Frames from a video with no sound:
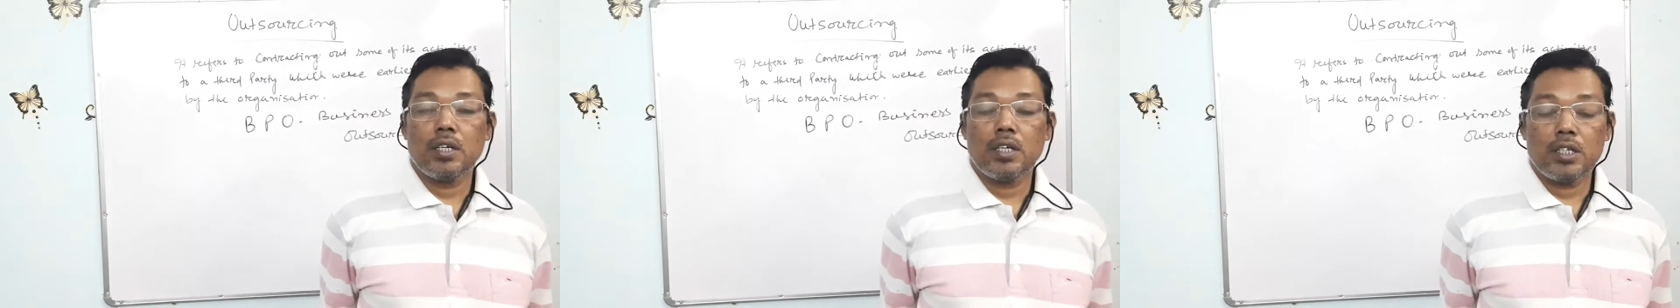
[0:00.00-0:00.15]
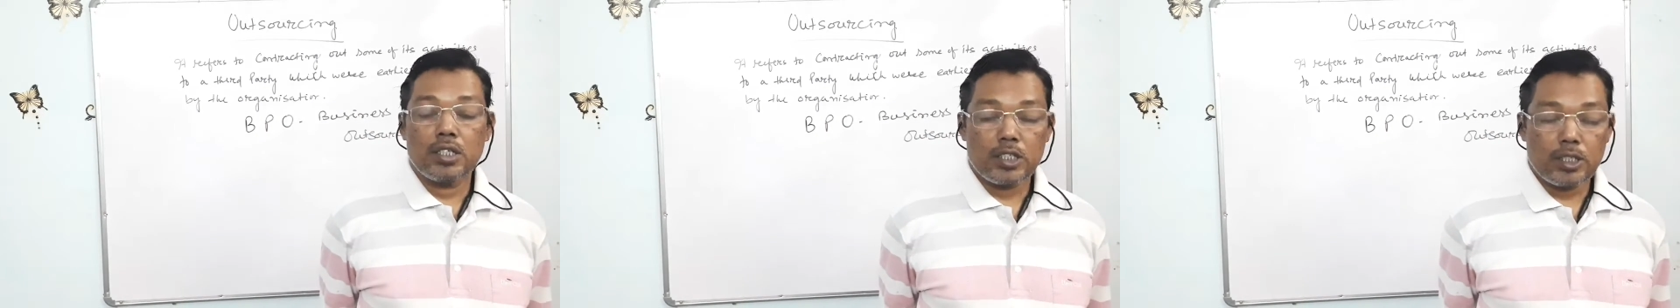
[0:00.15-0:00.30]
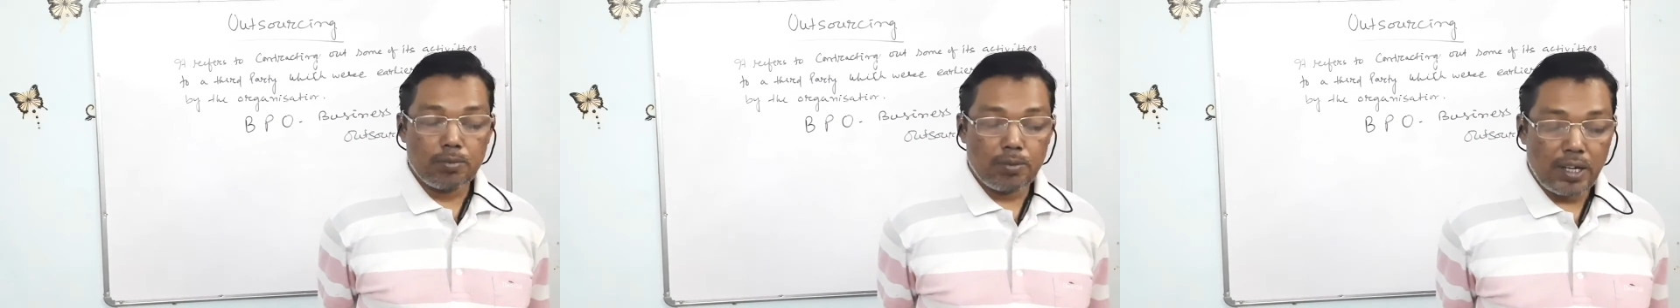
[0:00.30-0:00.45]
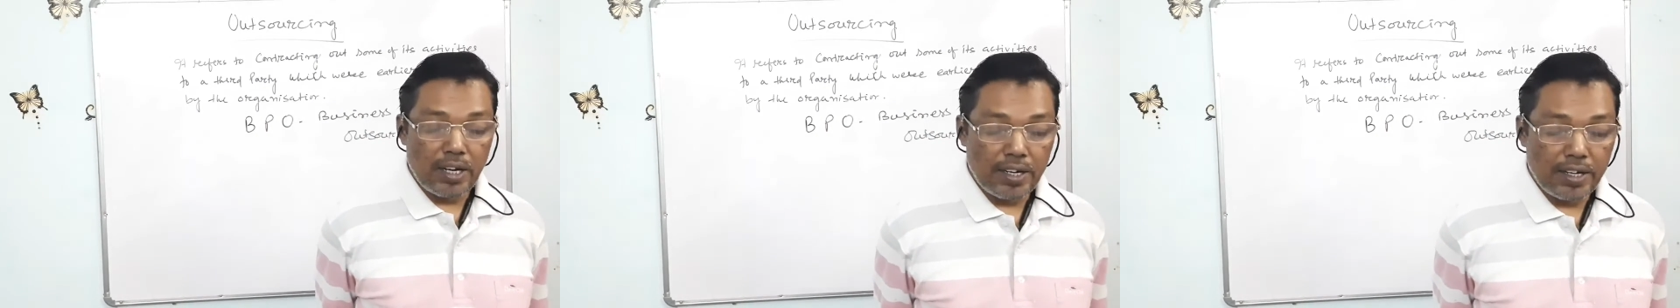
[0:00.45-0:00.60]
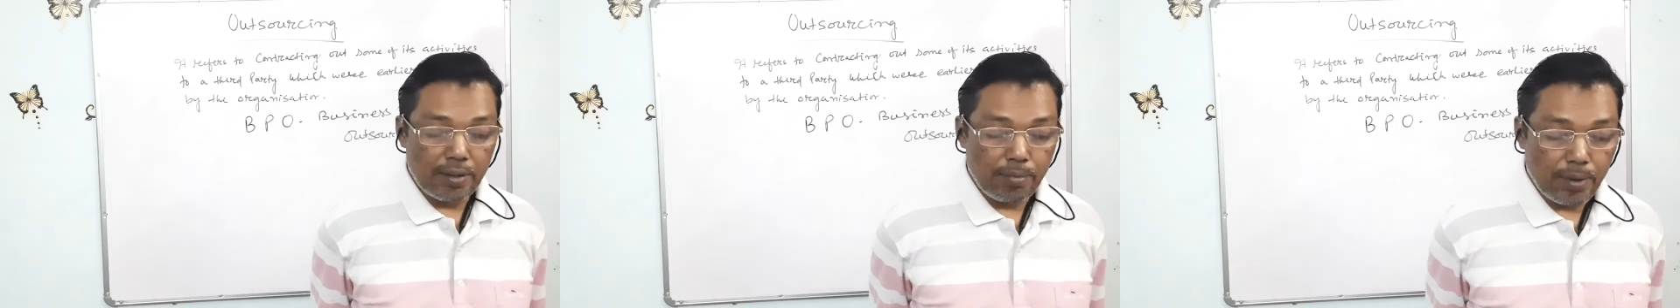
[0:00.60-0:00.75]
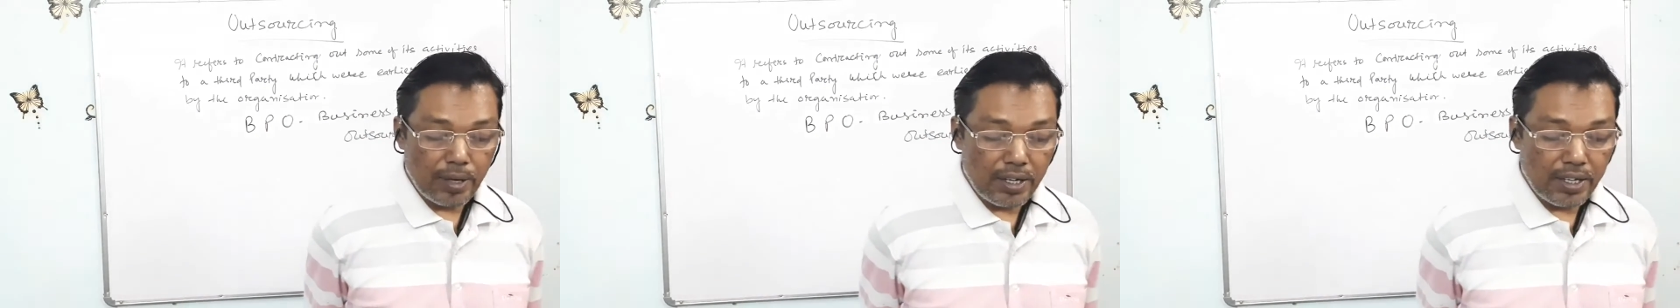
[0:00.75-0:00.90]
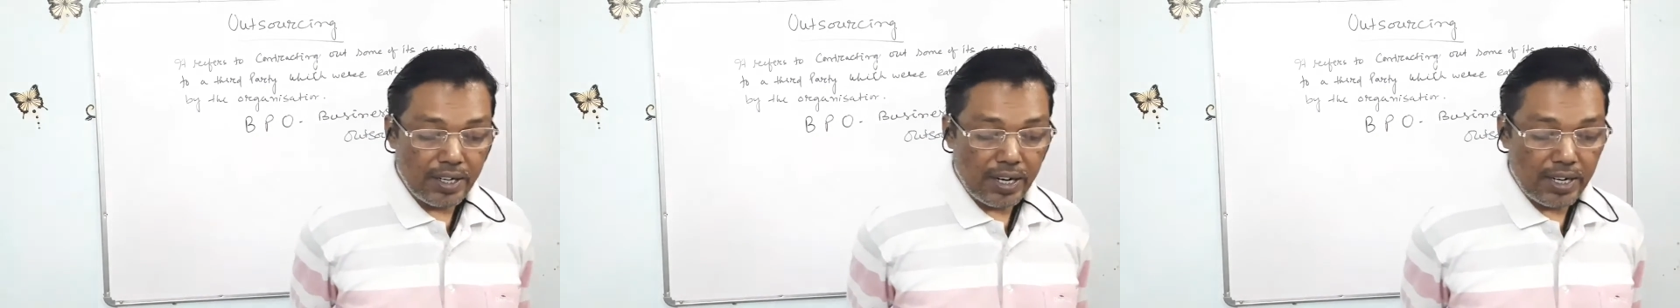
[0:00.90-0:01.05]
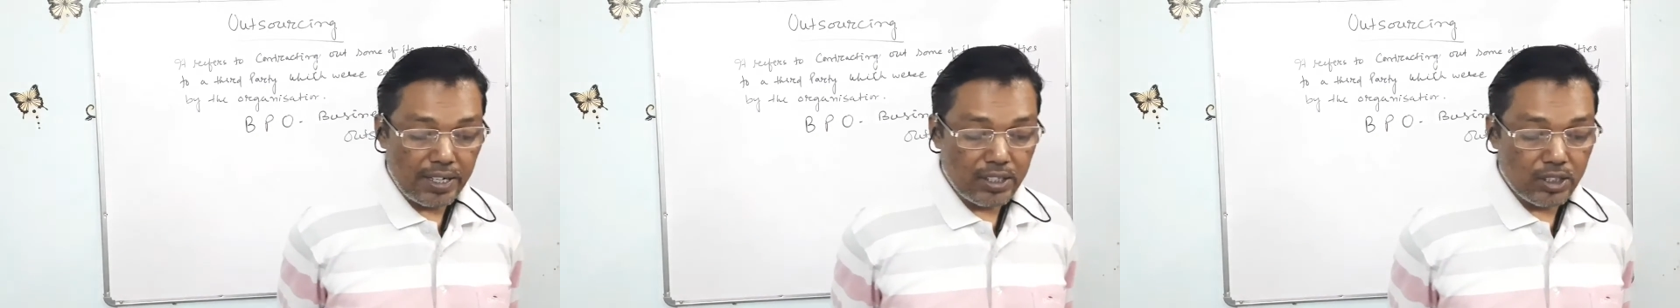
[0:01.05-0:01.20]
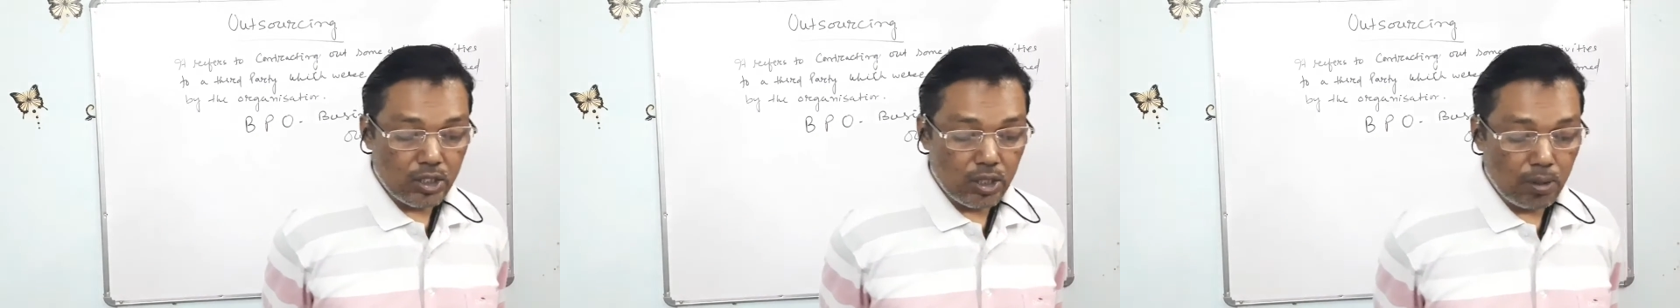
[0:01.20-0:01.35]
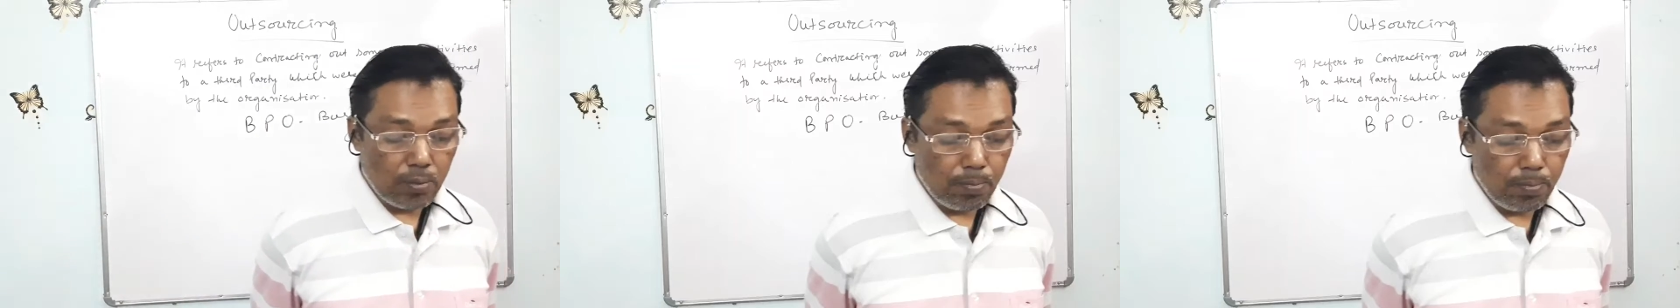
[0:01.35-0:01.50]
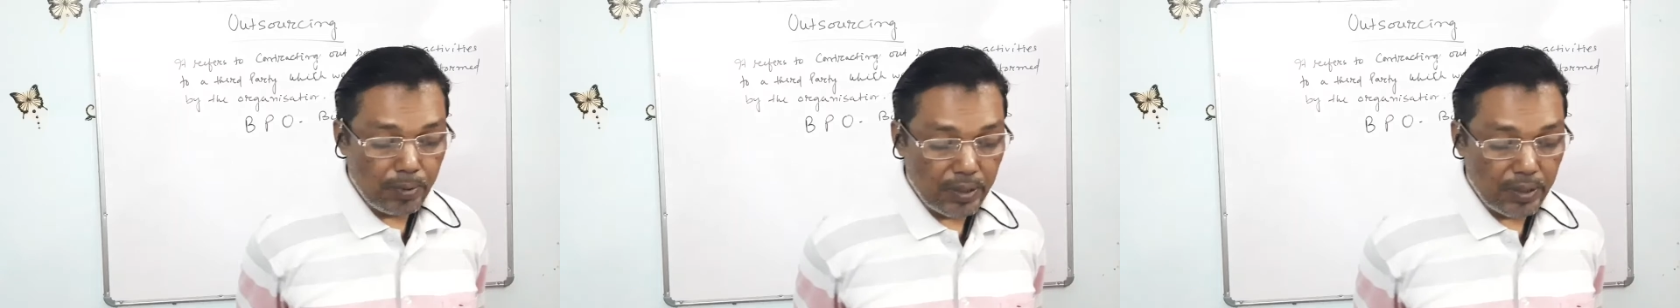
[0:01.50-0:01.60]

similarly different kinds of